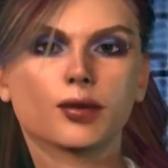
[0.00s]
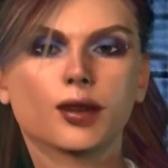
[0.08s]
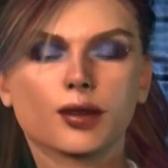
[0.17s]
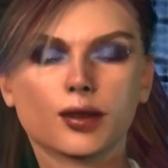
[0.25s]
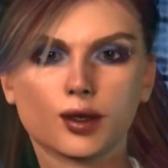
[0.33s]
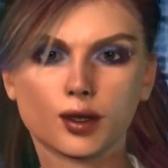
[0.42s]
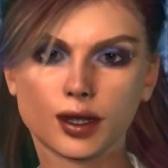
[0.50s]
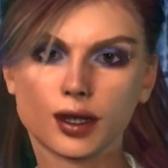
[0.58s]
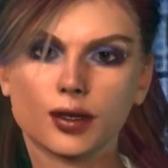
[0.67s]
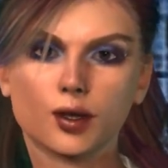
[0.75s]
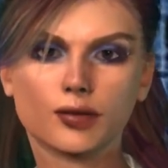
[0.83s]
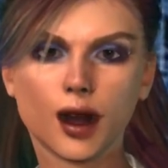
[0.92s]
They're using
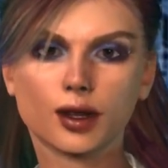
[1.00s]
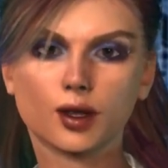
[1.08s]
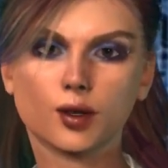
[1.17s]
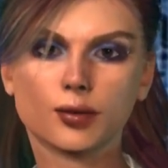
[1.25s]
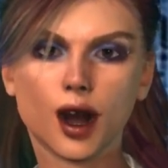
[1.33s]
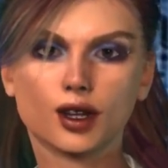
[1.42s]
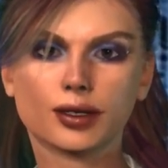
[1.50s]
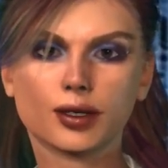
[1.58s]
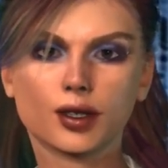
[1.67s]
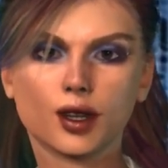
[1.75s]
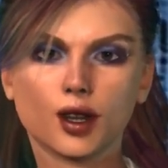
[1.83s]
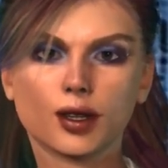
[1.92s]
it to fine-tune
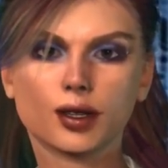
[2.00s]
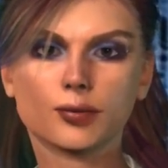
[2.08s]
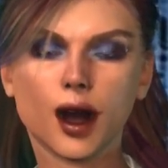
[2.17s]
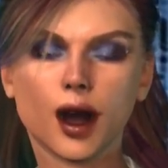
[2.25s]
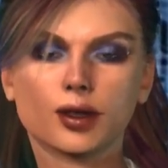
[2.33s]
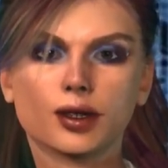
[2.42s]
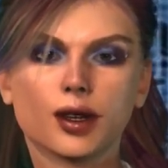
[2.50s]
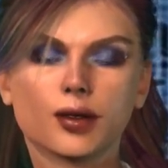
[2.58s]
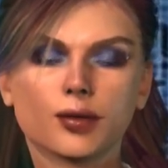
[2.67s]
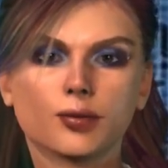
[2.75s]
machine learning models,